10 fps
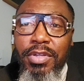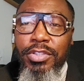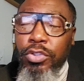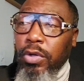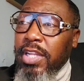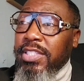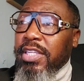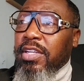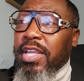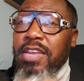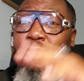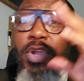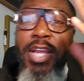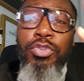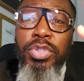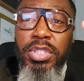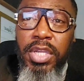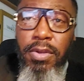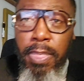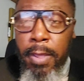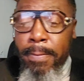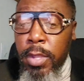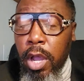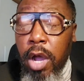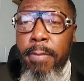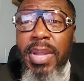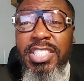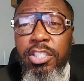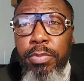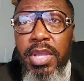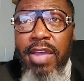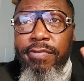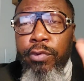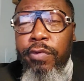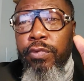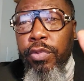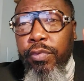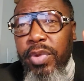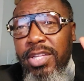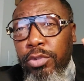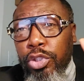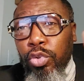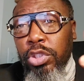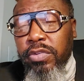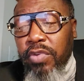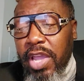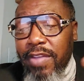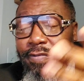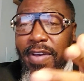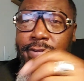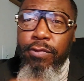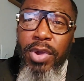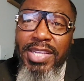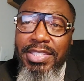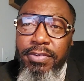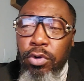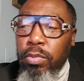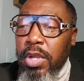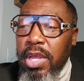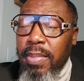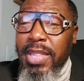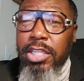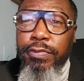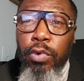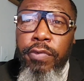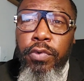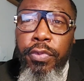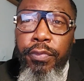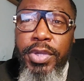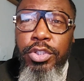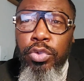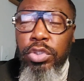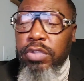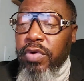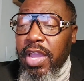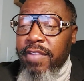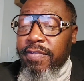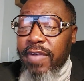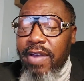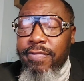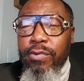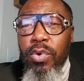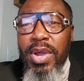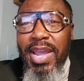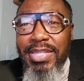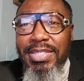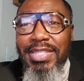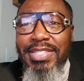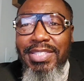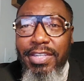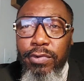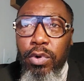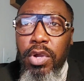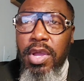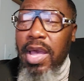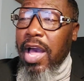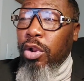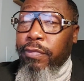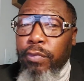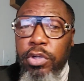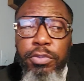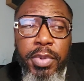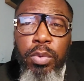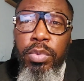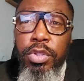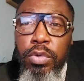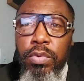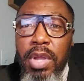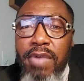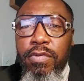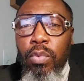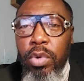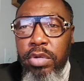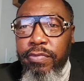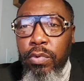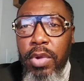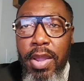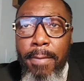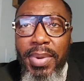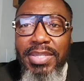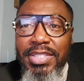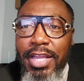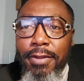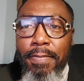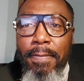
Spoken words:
So listen, again, if you're interested, message me at 443-208-5480. That's 443-208-5480. I look forward to speaking with you. Have a wonderful and blessed day.